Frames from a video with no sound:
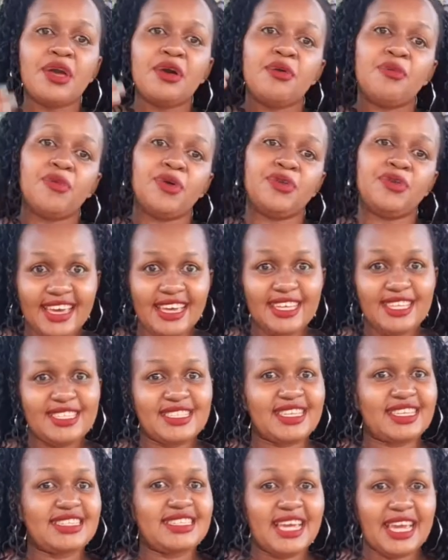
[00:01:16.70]
The A is
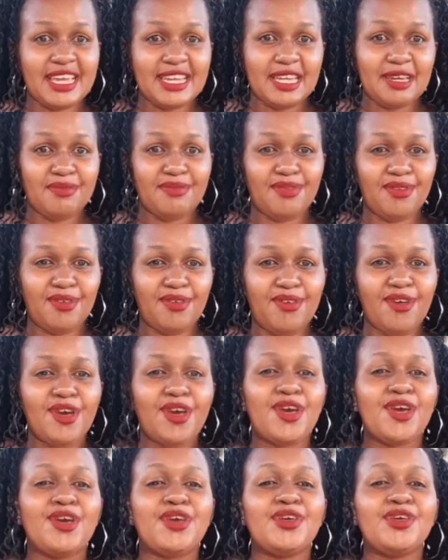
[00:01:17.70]
attainable.
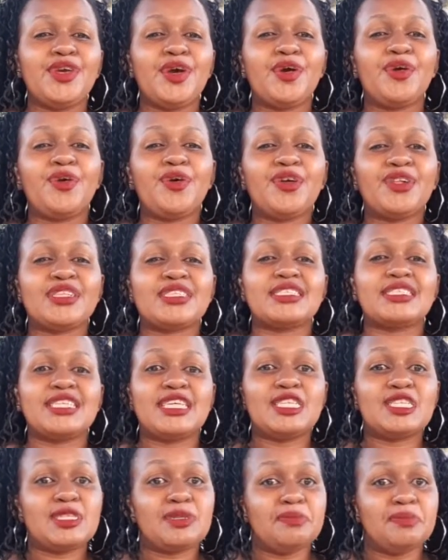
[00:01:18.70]
Your goals
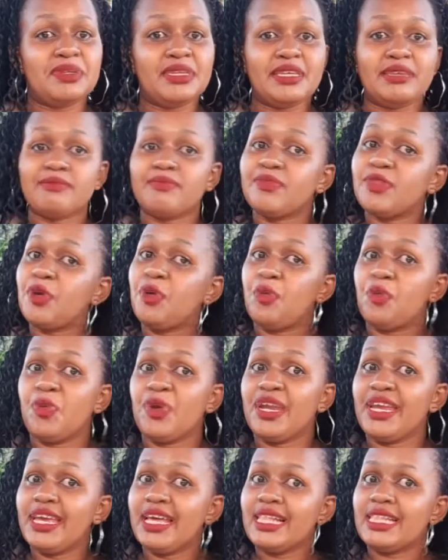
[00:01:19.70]
need to be
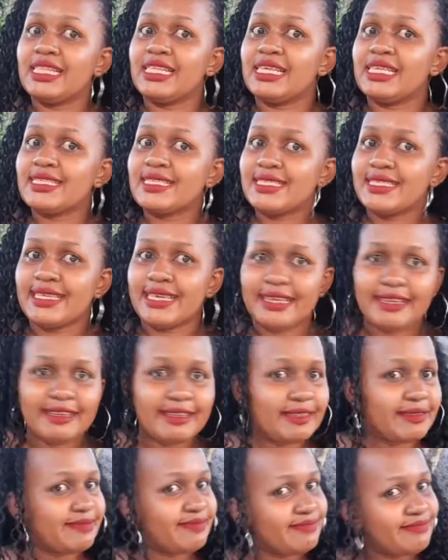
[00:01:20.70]
realistic.
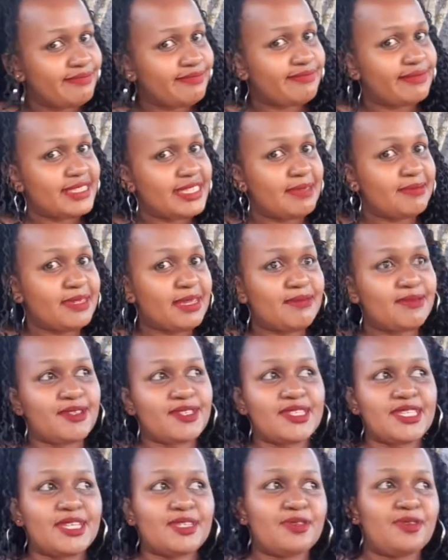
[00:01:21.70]
Sometimes you
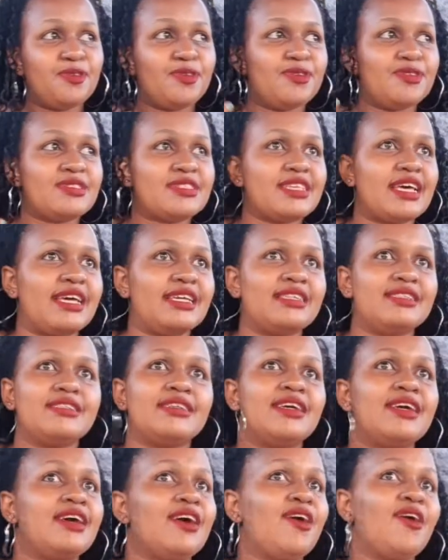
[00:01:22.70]
set goals and
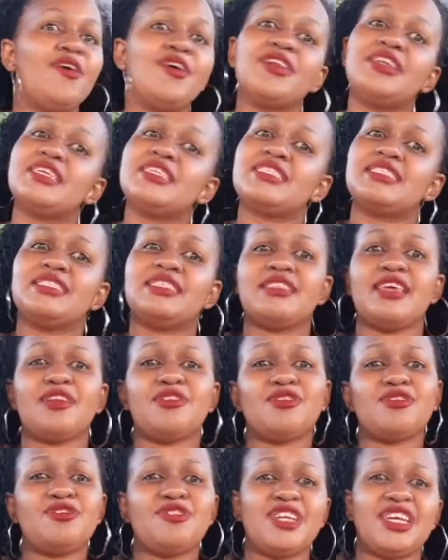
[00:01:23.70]
honestly they're
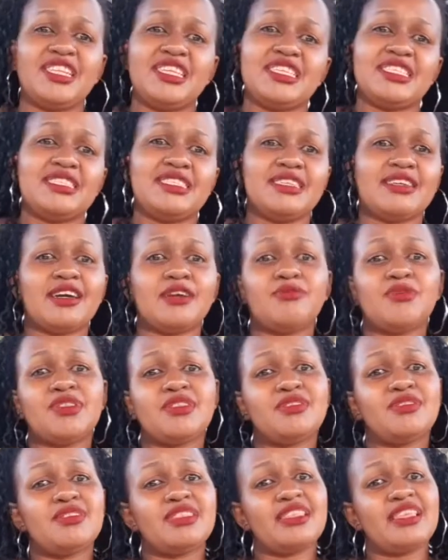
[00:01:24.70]
not realistic, and
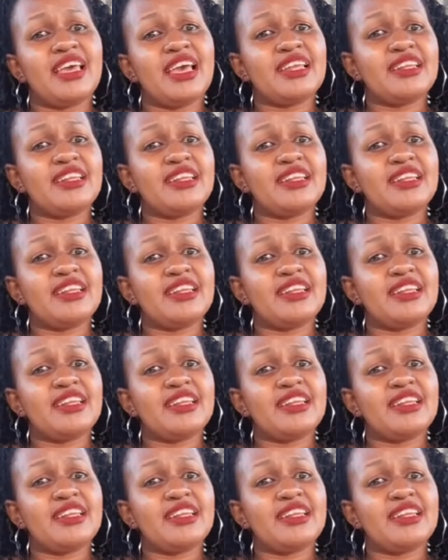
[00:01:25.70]
when you